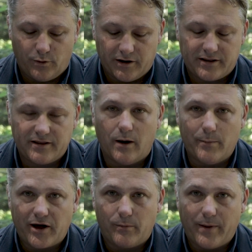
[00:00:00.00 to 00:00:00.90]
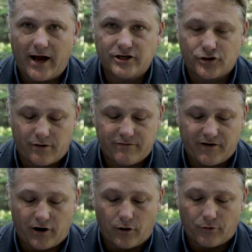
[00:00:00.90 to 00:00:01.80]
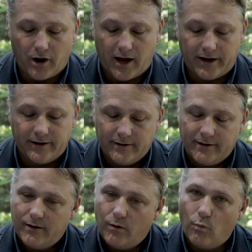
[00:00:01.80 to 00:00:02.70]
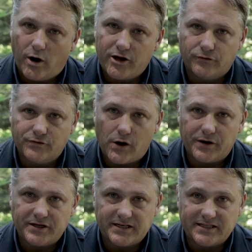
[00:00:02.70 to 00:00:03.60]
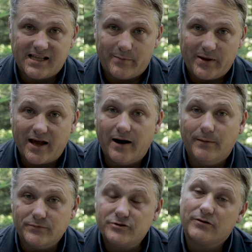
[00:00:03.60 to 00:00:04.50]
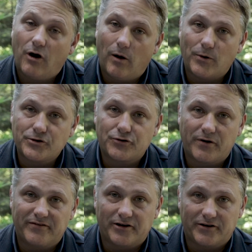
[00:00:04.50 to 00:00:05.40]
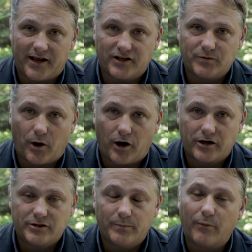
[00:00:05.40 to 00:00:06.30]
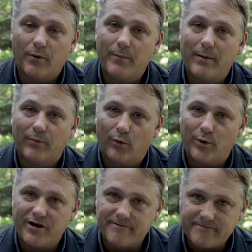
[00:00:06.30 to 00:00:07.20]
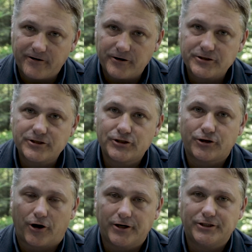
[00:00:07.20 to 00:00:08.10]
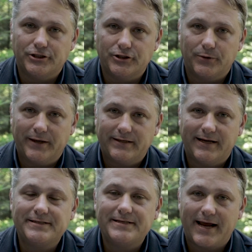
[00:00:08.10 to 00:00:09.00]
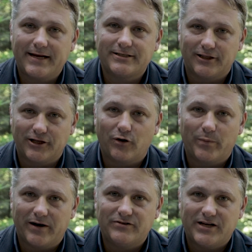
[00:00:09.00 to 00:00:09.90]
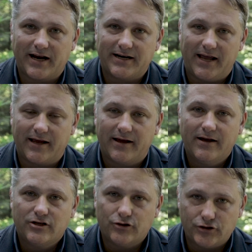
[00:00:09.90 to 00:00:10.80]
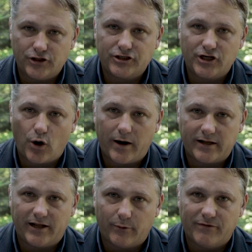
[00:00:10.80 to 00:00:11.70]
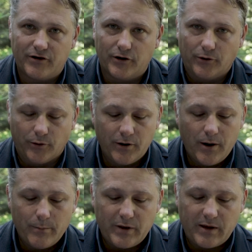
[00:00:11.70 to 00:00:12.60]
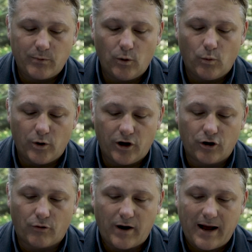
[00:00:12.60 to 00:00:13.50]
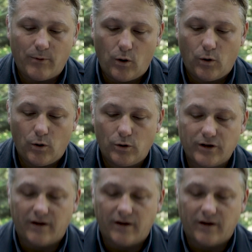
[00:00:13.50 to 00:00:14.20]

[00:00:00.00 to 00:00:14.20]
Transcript: with a metal match or a ferro rod, what you'll notice is that it becomes almost trivial to get sparks. But remember, when you first start to do it, it takes a little bit of technique. So just to quickly review, people will grab a hold